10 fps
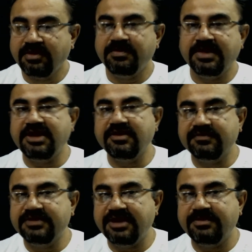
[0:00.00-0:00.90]
Many of
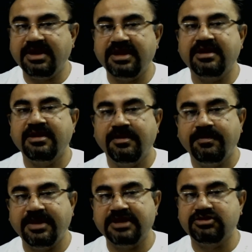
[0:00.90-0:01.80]
them are
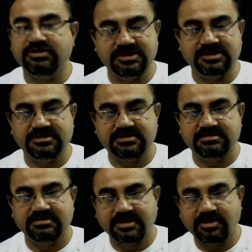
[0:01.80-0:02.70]
pathogens
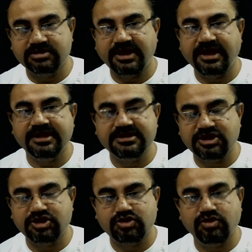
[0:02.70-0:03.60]
causing
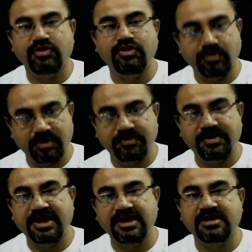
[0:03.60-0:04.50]
disease to human
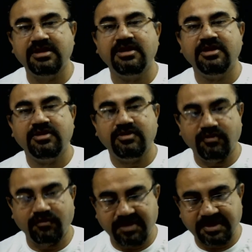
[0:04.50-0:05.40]
beings, to
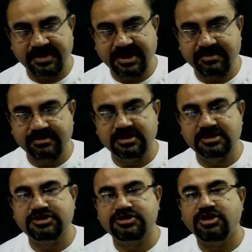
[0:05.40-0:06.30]
farm
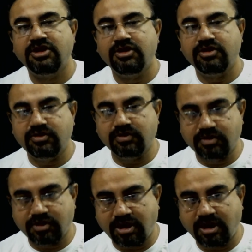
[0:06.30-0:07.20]
animals, to
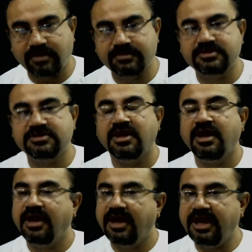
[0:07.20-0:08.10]
crops,
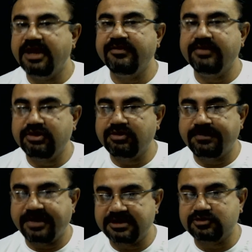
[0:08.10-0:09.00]
and even to
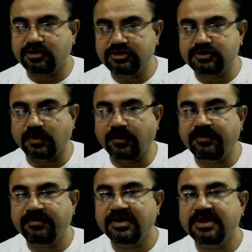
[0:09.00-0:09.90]
pets also.
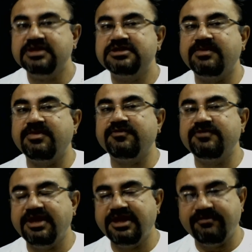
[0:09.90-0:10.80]
Some of
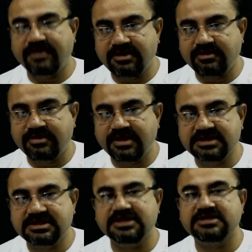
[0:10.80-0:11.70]
the well-known
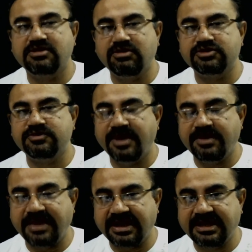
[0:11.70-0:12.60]
diseases caused by
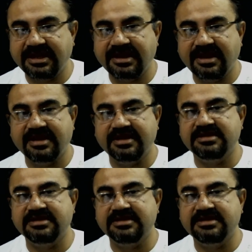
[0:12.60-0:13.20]
bacteria